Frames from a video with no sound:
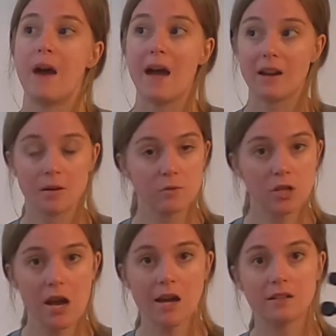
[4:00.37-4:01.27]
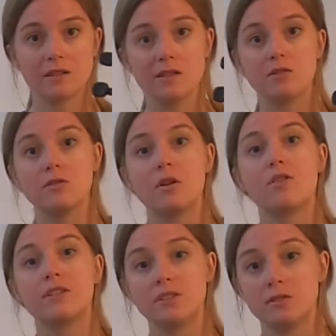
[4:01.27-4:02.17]
backup track
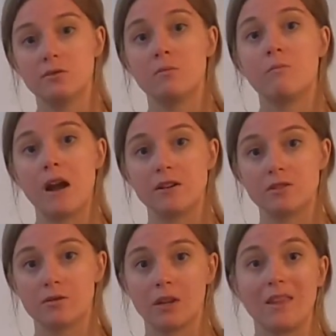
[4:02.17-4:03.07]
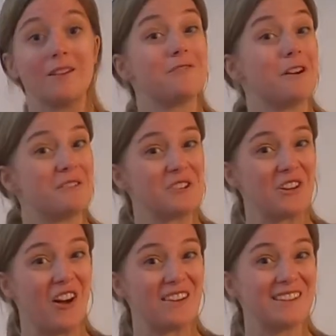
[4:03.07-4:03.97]
to the tune Minor Swing that you've already
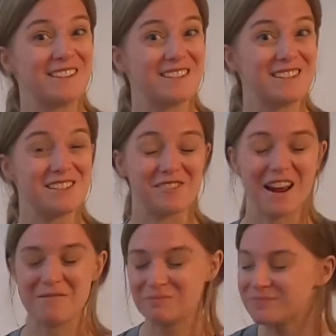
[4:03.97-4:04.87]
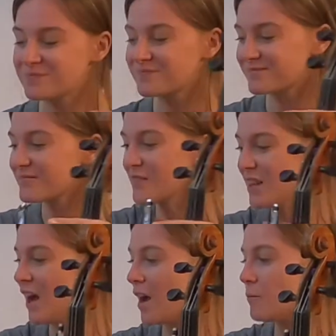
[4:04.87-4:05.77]
gone and listened to, right?
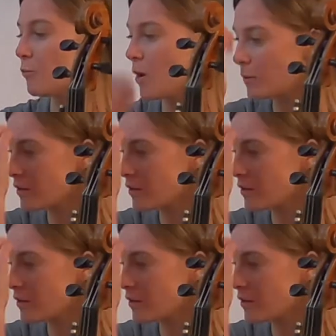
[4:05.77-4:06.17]
What